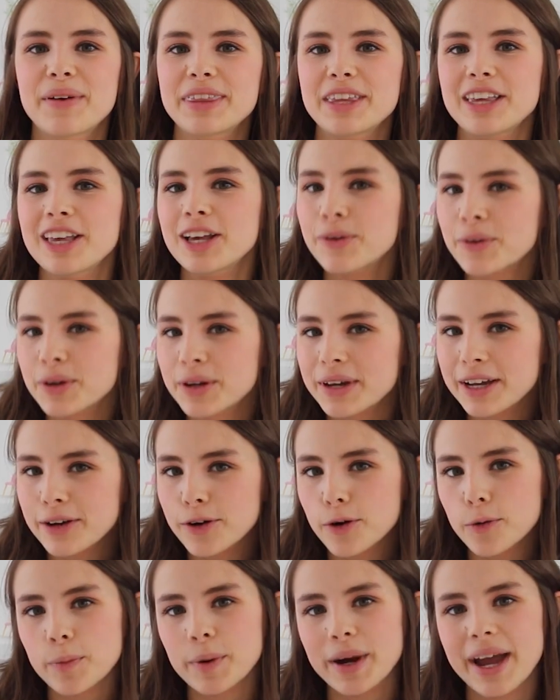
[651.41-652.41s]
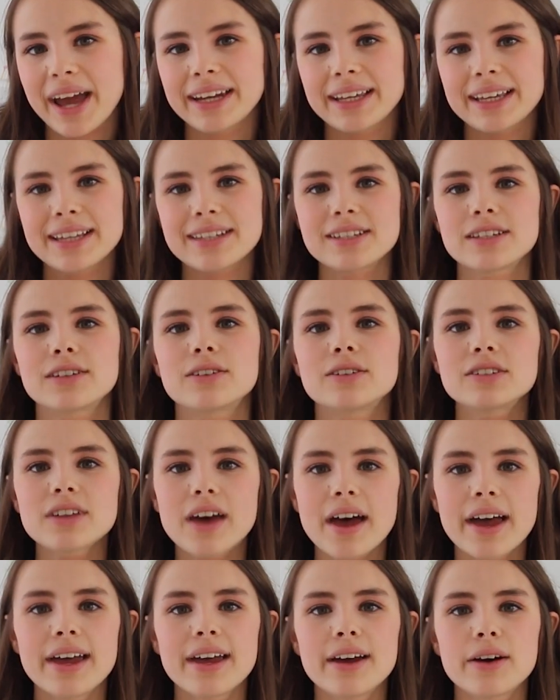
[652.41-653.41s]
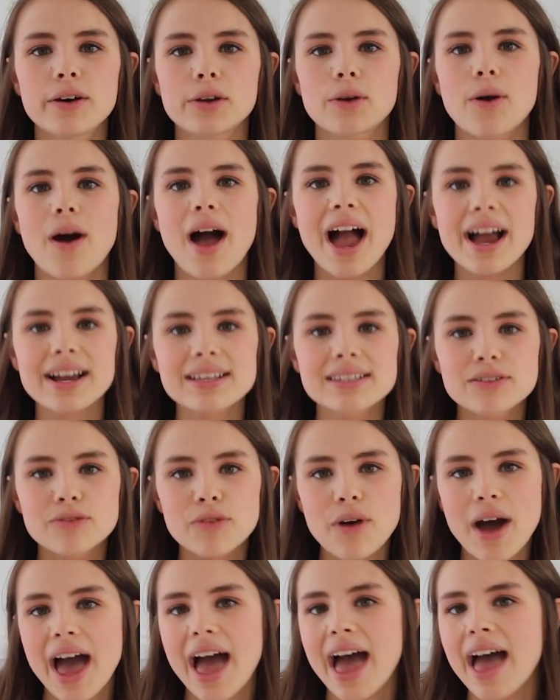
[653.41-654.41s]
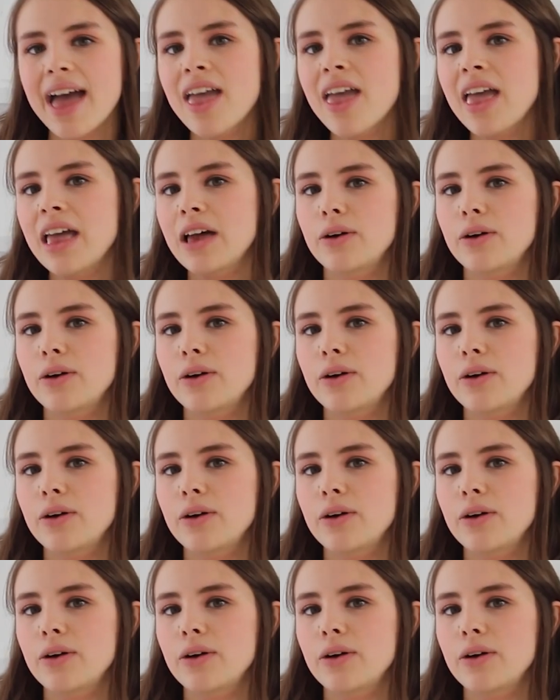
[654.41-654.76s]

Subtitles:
whether you want to incorporate any into your diet or your activewear